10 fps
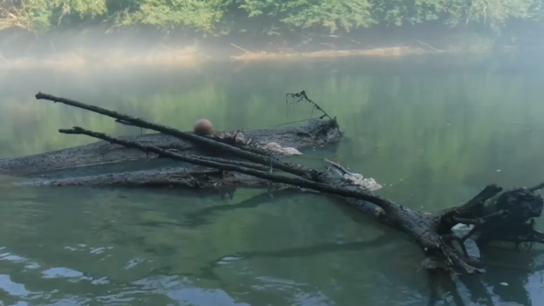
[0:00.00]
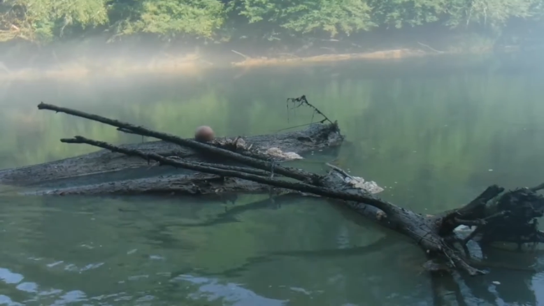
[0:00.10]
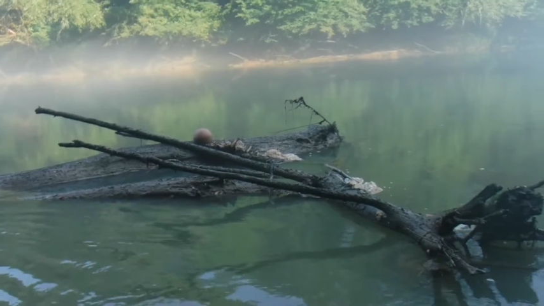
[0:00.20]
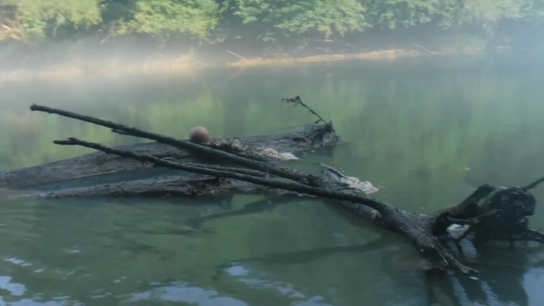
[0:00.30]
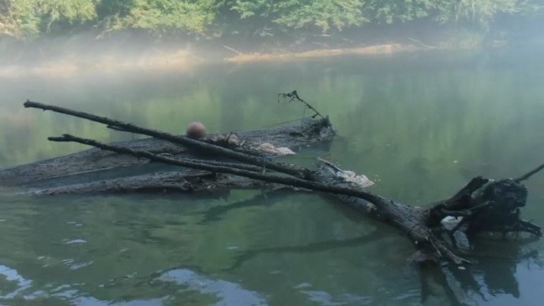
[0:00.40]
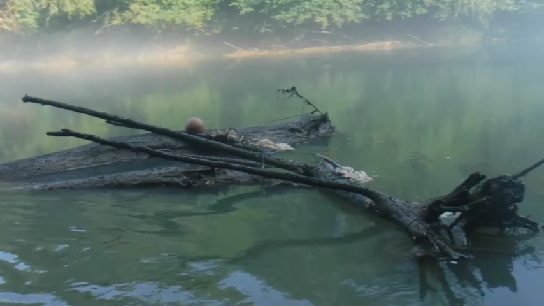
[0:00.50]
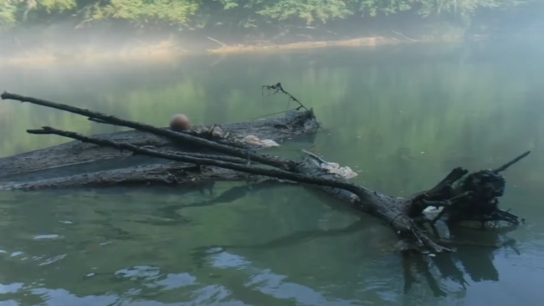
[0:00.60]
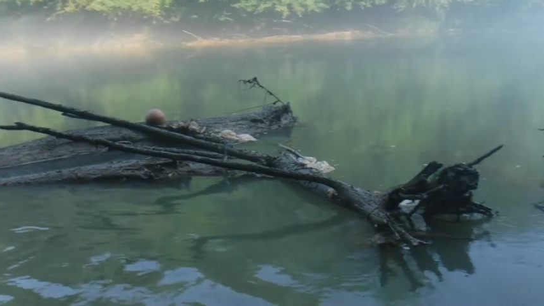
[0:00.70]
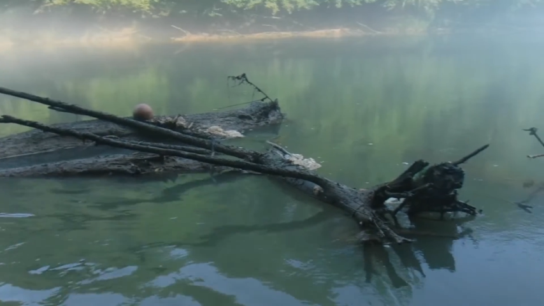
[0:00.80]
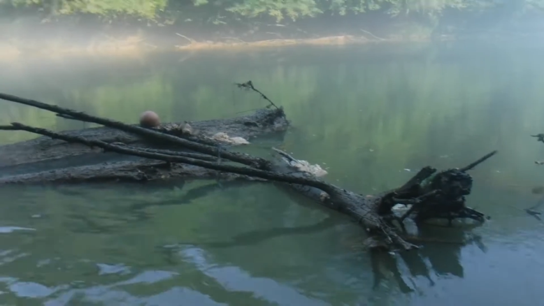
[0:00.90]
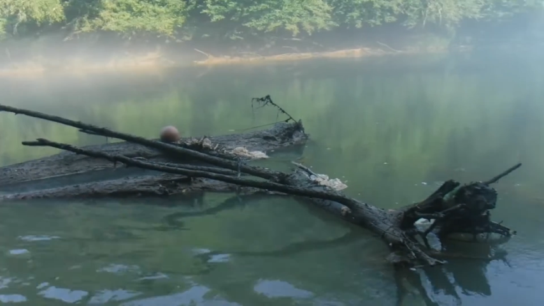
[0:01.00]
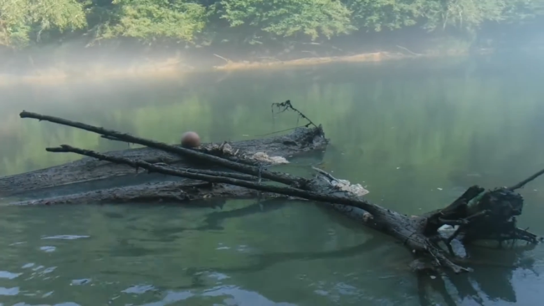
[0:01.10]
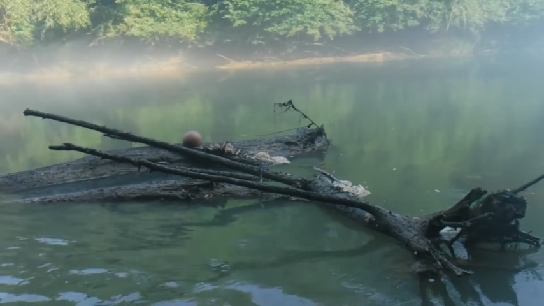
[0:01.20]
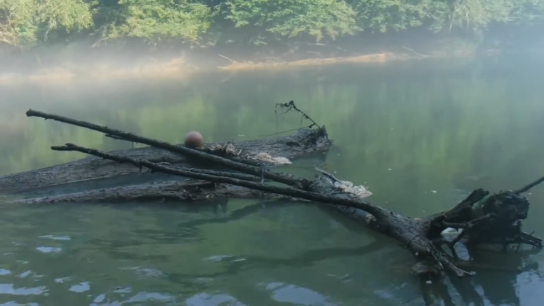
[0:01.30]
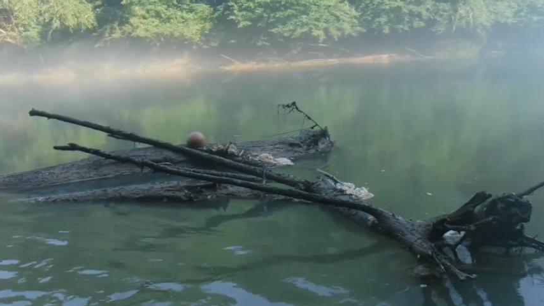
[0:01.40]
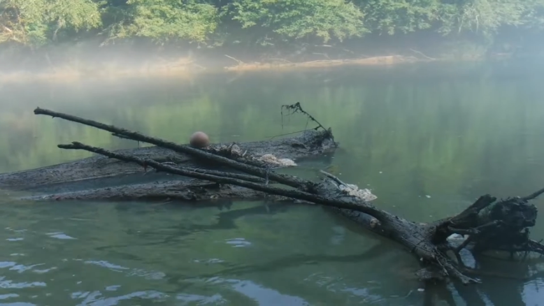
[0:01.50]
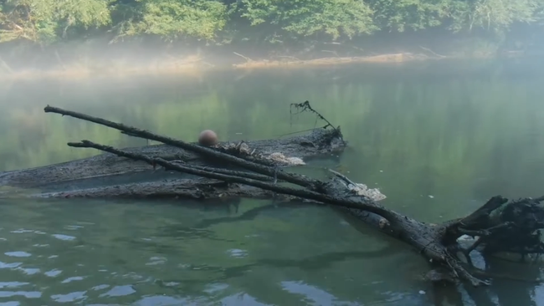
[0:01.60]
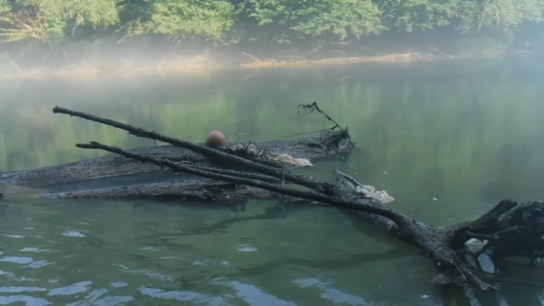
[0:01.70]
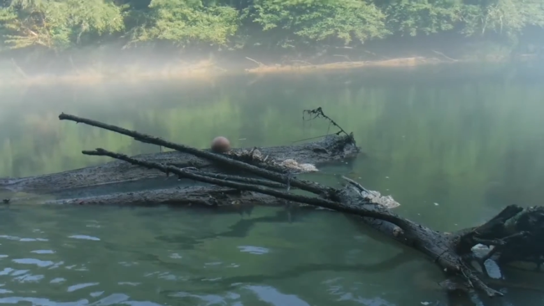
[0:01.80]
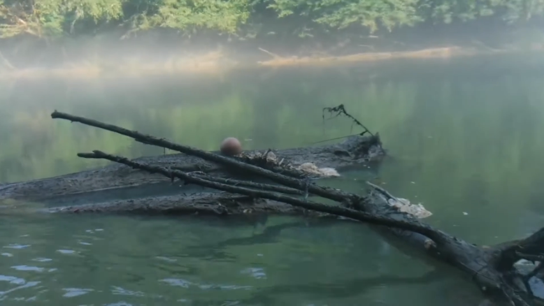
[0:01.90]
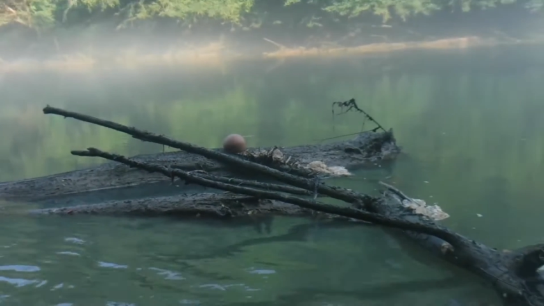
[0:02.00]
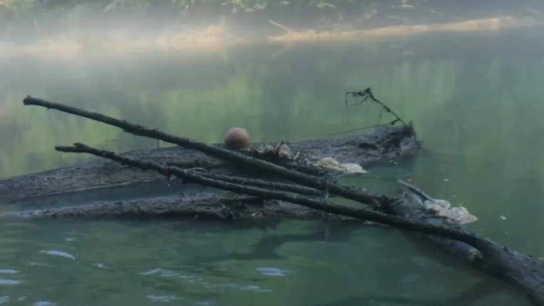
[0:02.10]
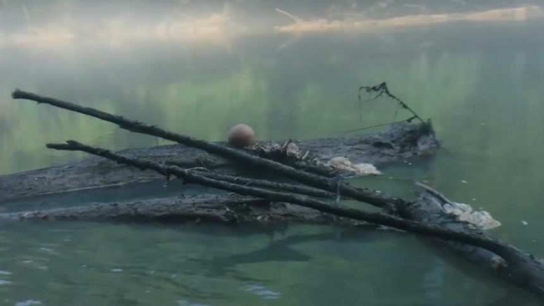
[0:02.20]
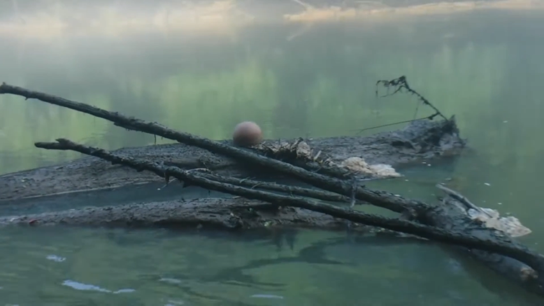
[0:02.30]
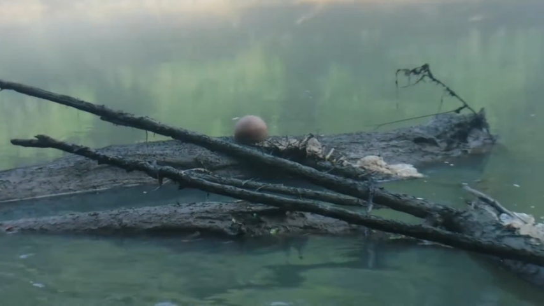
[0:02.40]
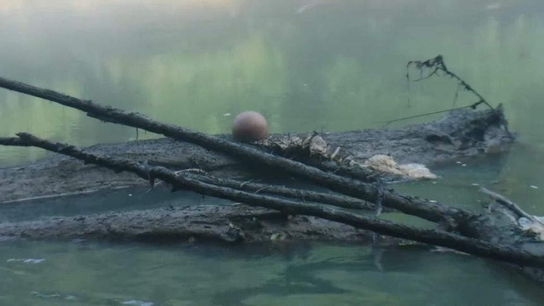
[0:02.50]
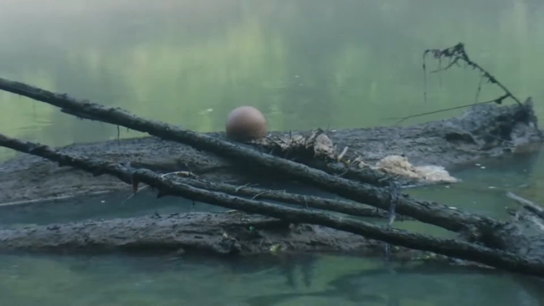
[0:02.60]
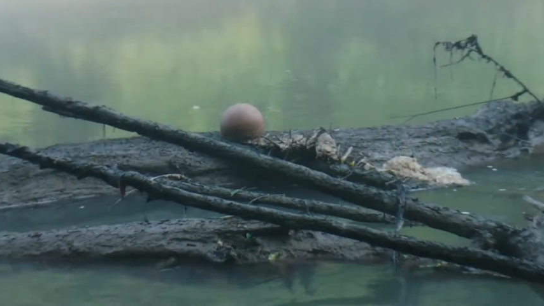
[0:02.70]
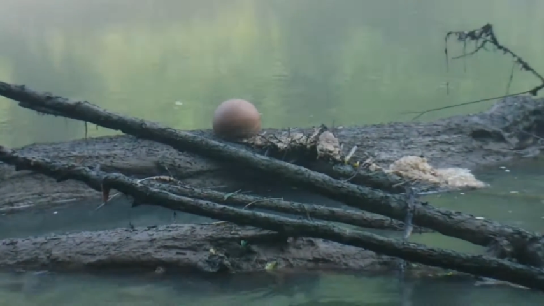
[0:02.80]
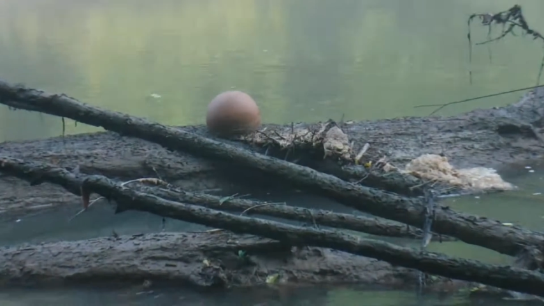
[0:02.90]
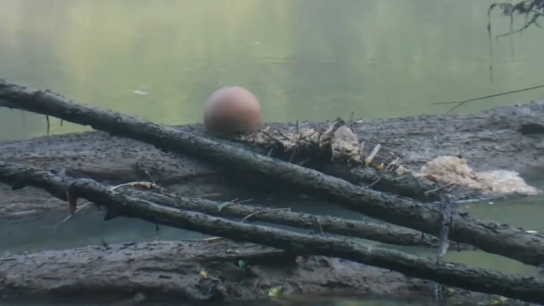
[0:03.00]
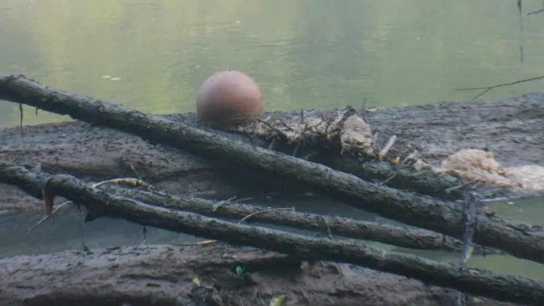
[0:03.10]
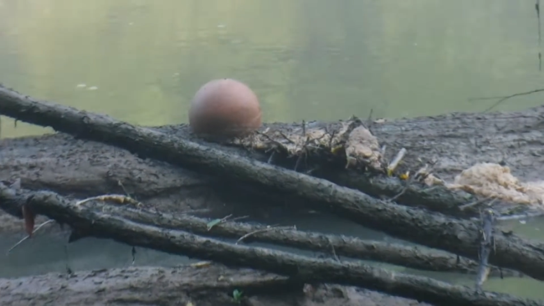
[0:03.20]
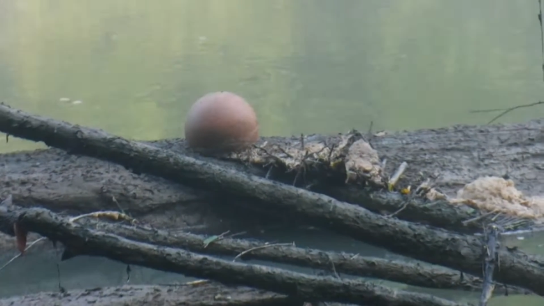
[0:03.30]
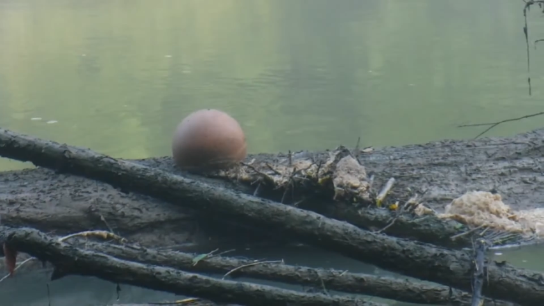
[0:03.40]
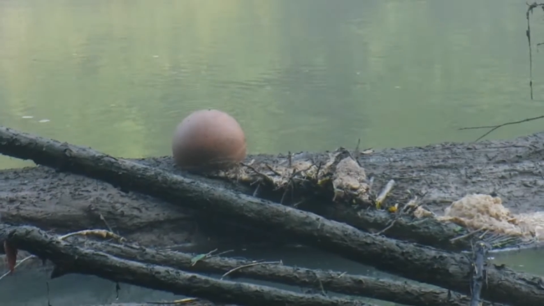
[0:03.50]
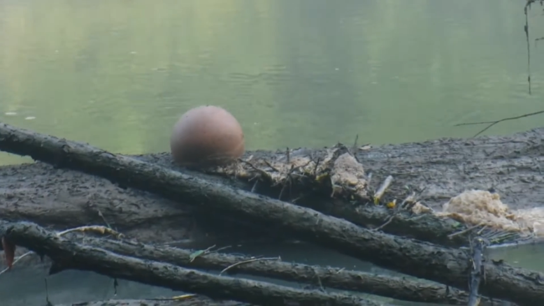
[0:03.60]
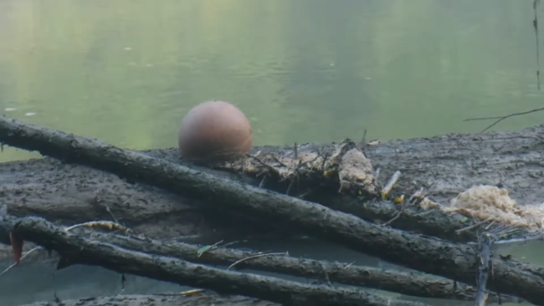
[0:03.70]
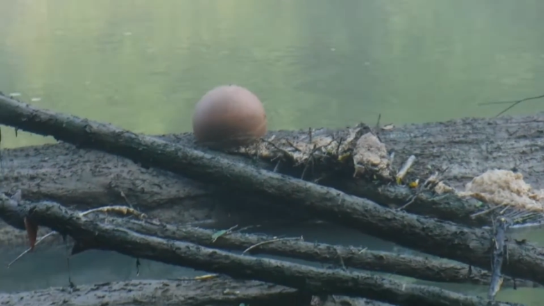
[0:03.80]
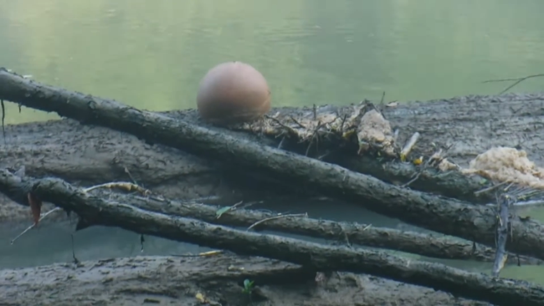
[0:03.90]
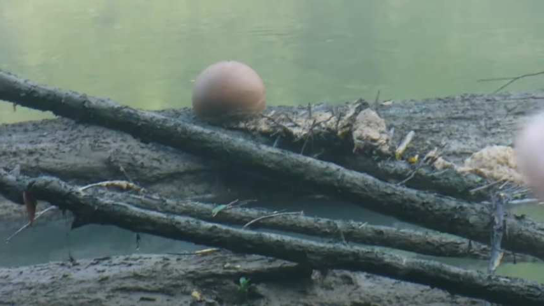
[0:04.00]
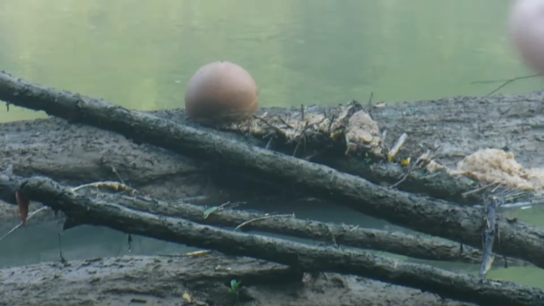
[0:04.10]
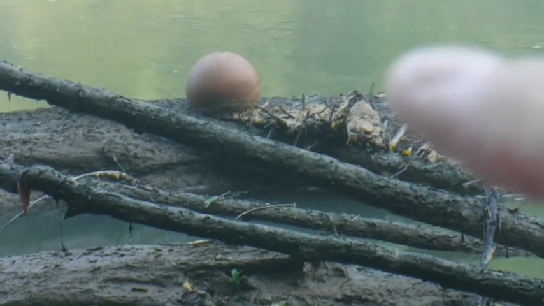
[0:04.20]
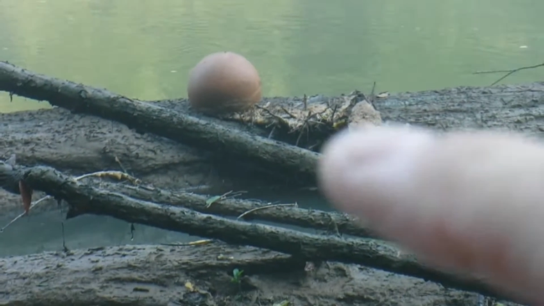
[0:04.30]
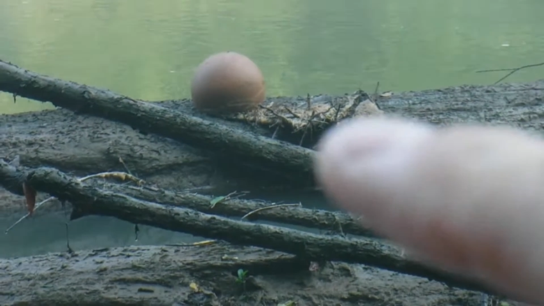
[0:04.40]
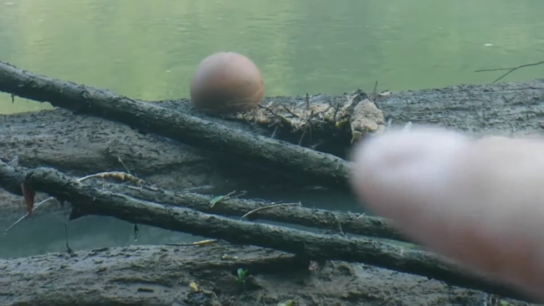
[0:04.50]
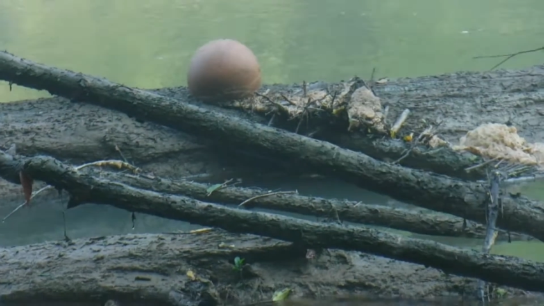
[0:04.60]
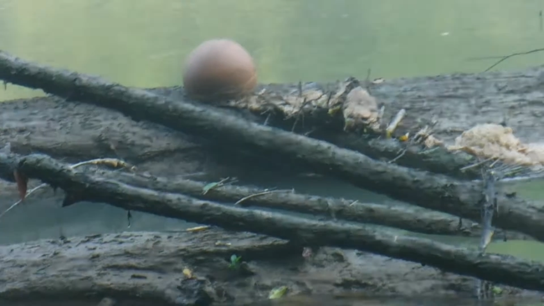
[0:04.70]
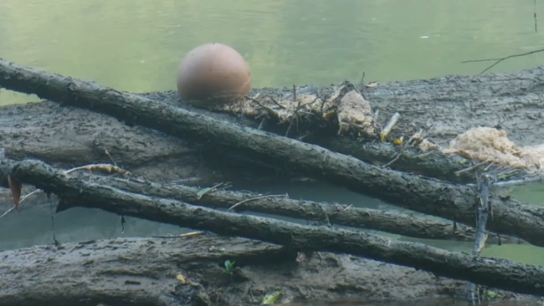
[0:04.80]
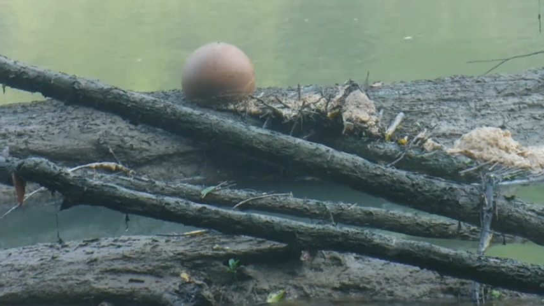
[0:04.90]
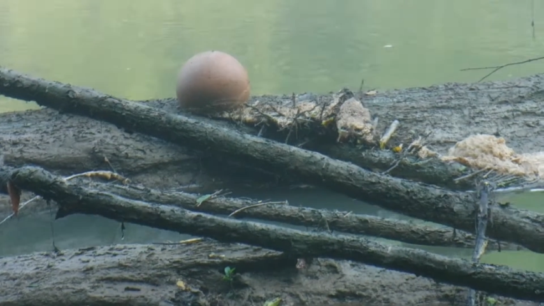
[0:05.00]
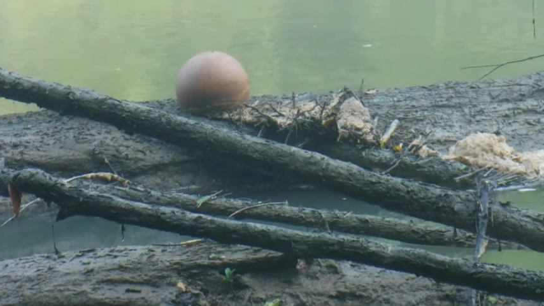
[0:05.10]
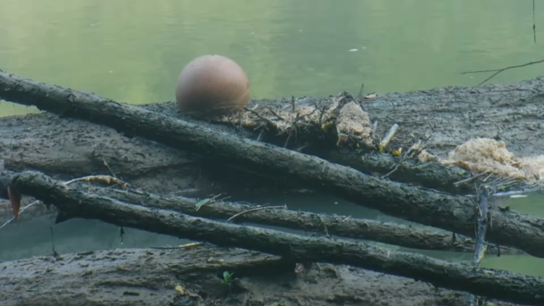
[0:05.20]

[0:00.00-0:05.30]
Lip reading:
[unreadable: no face in view]